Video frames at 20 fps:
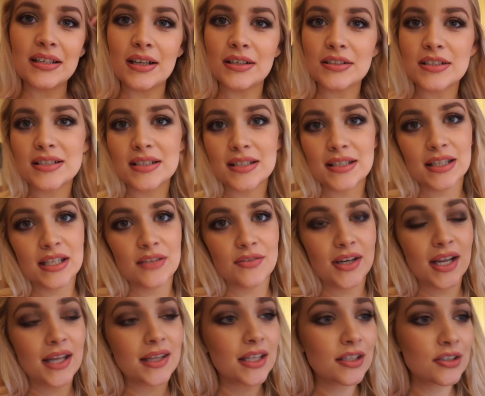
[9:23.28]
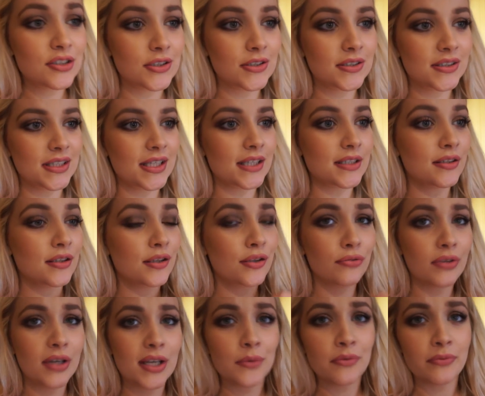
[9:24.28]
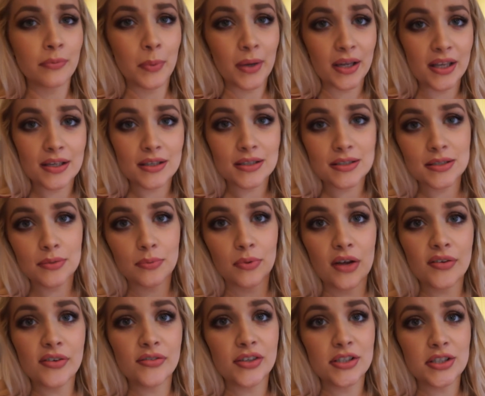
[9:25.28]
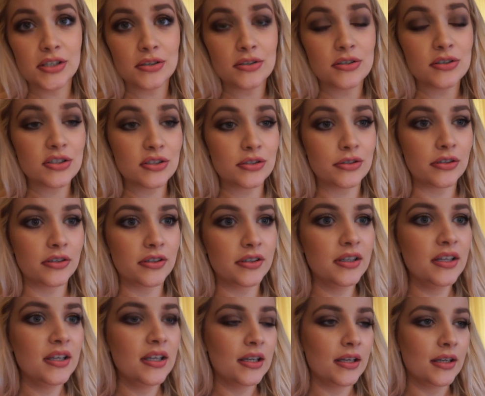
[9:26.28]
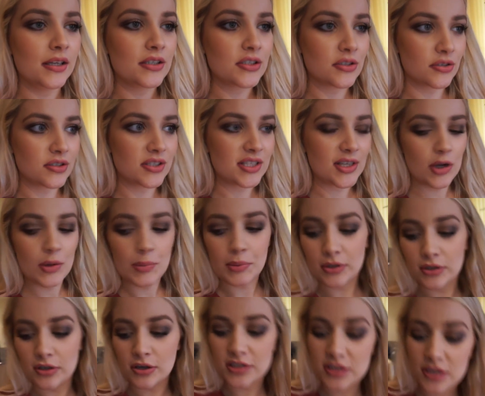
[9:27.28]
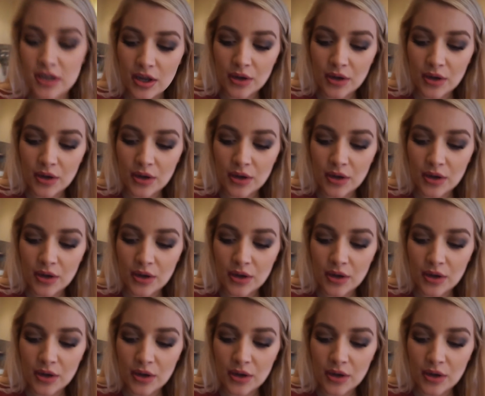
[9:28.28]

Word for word: I was thinking if I get that done, then next three weeks worth of videos done, Sunday upload.